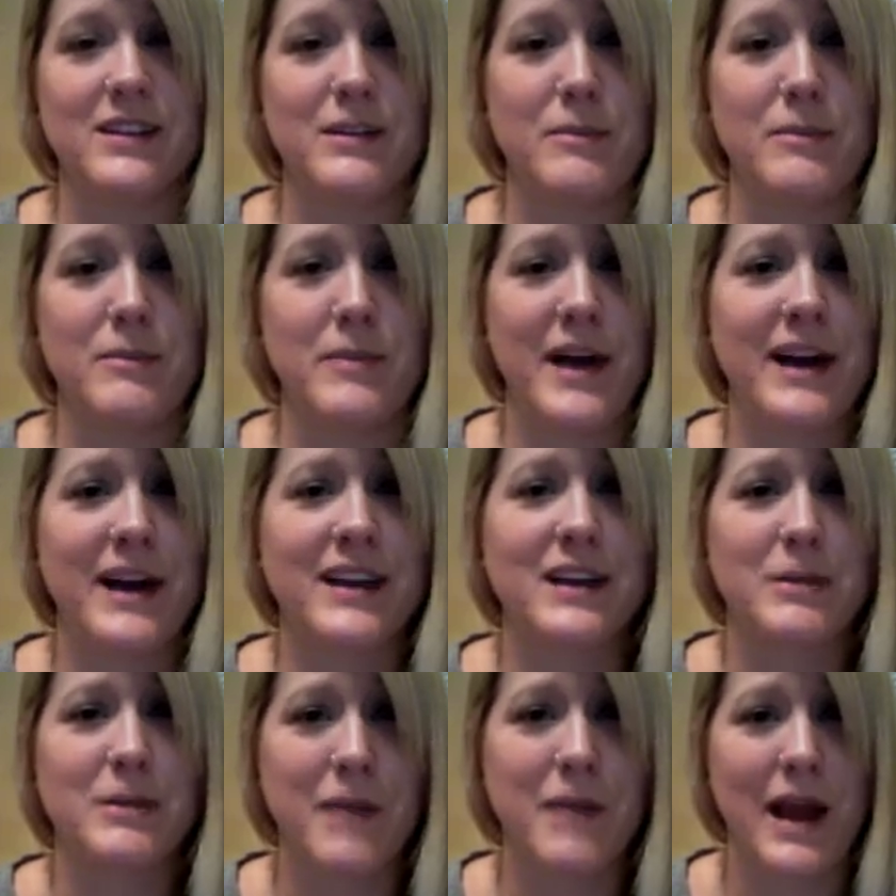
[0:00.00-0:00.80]
I'm back
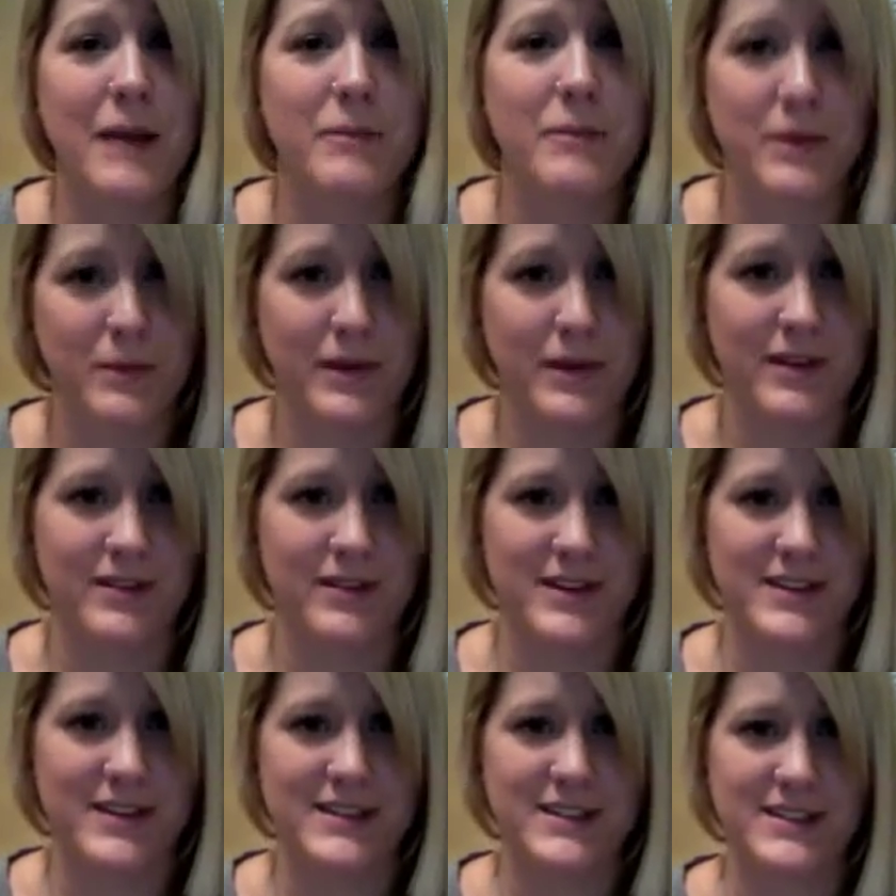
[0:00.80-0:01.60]
and I'm happy about
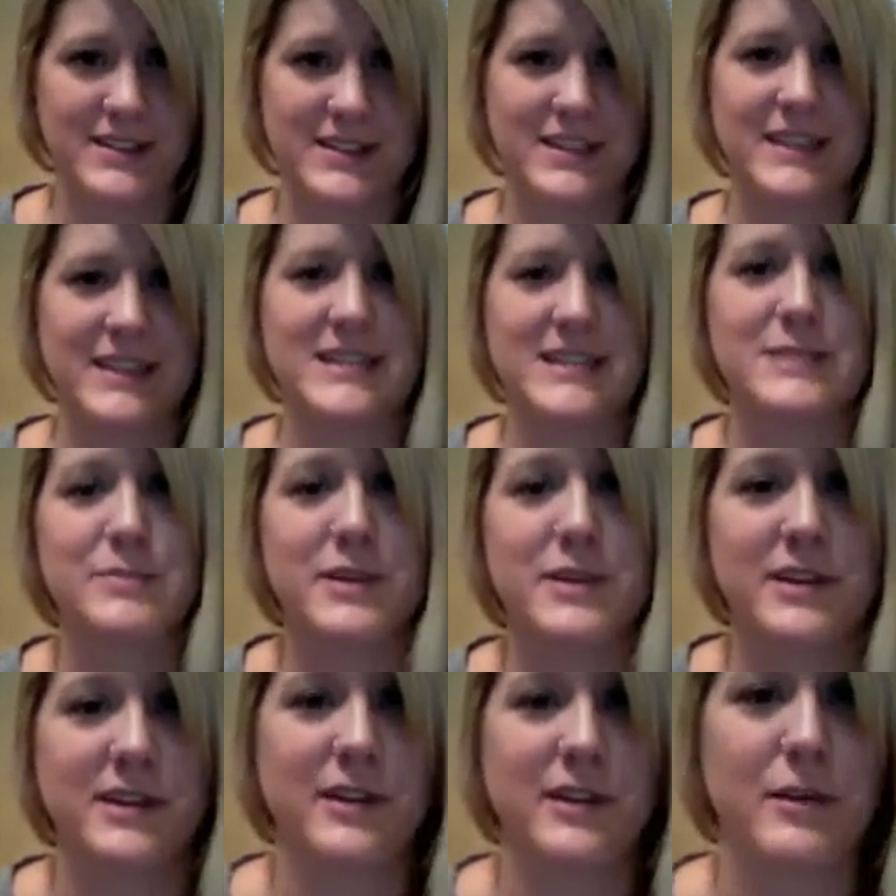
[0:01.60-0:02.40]
it. Let's
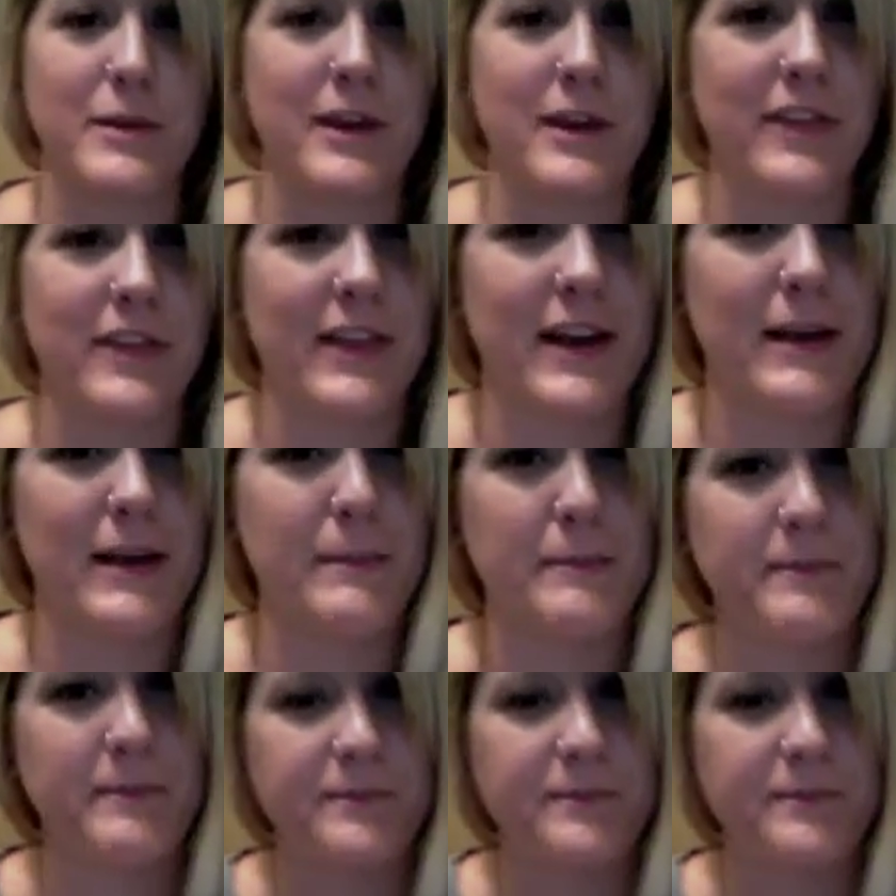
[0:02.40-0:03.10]
be clear about that.